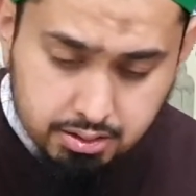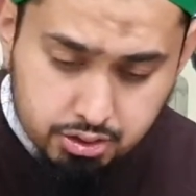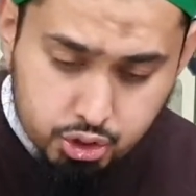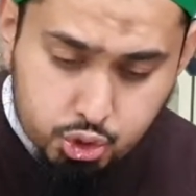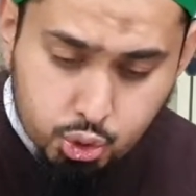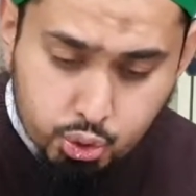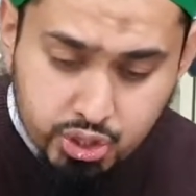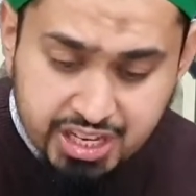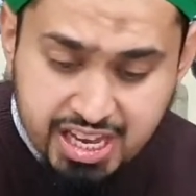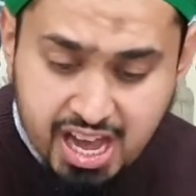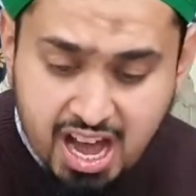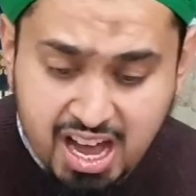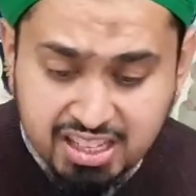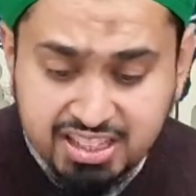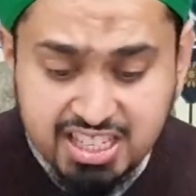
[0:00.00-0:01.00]

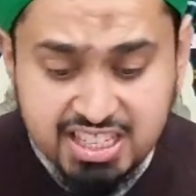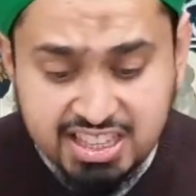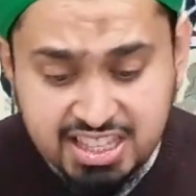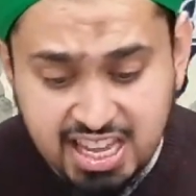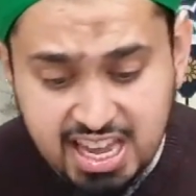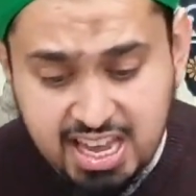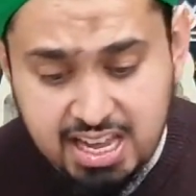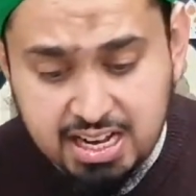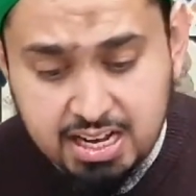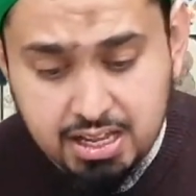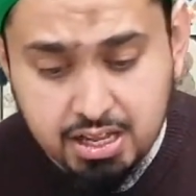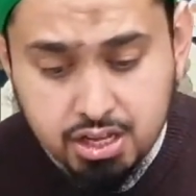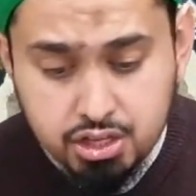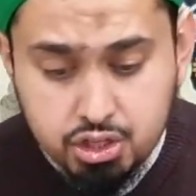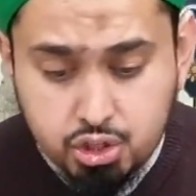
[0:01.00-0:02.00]
Zuriyati Deen,
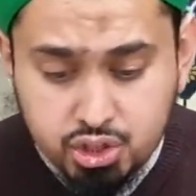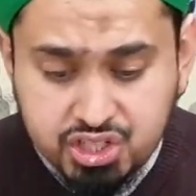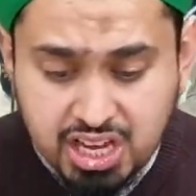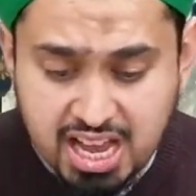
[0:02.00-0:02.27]
just